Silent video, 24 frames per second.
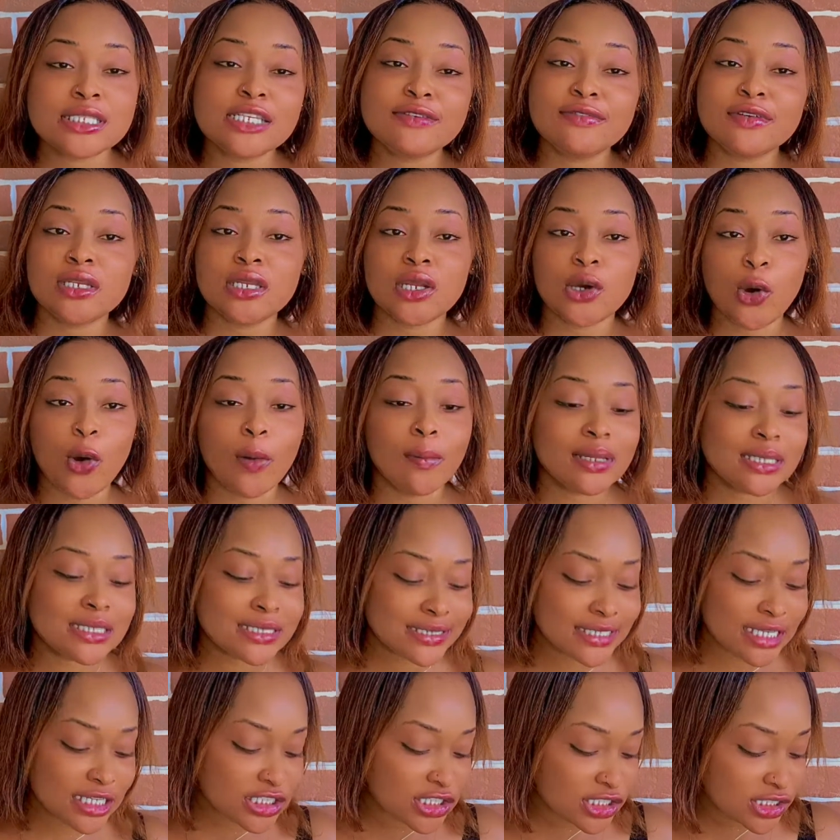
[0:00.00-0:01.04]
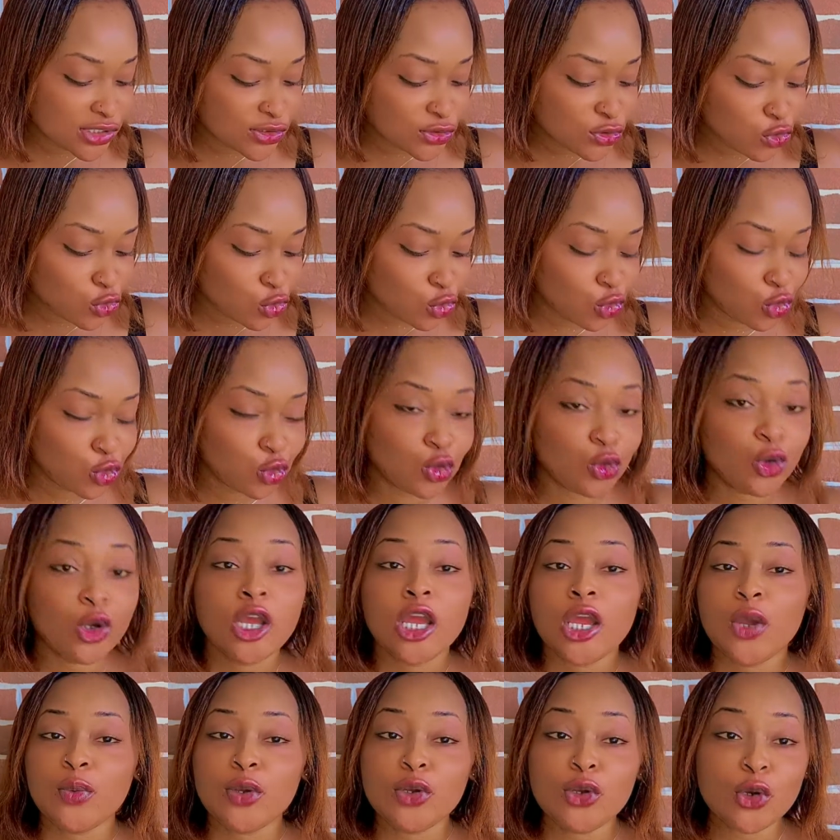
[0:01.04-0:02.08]
leave it in the comment section so
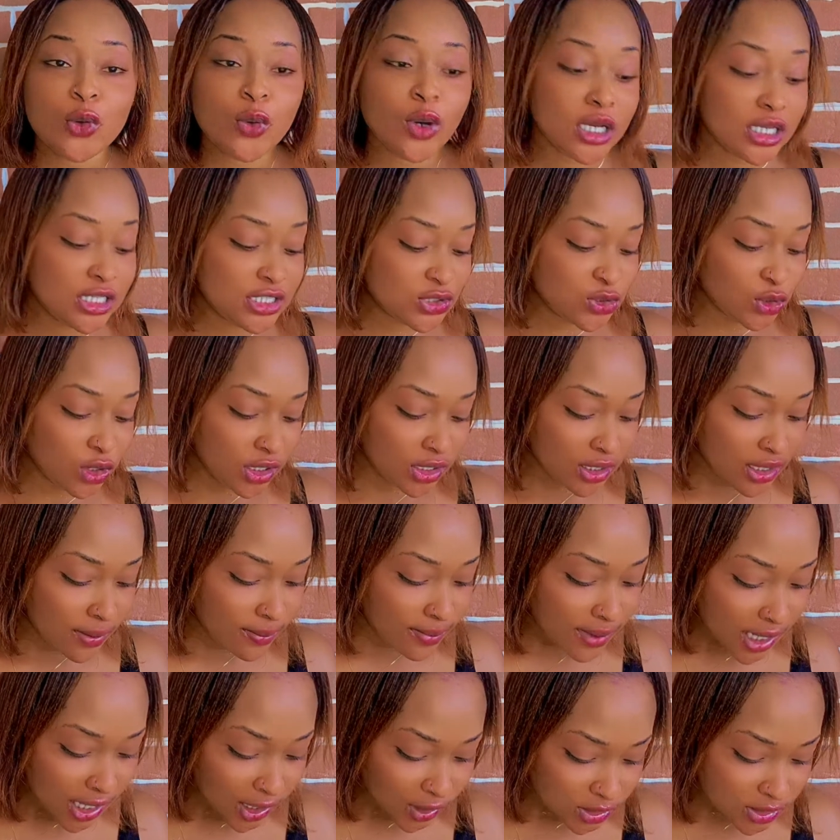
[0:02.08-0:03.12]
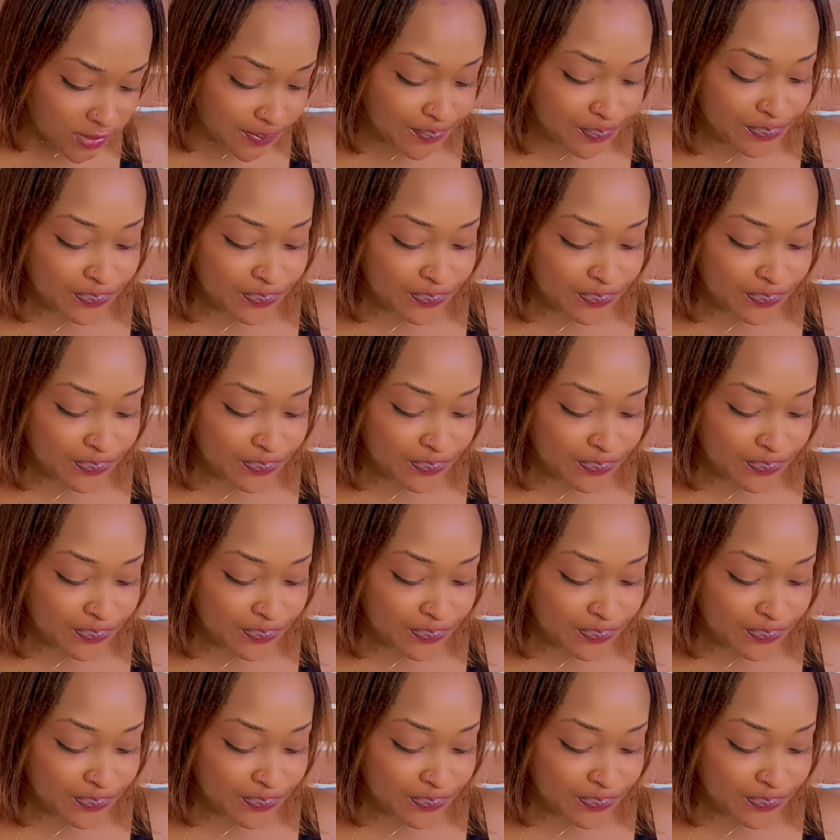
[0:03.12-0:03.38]
we know what he's talking about.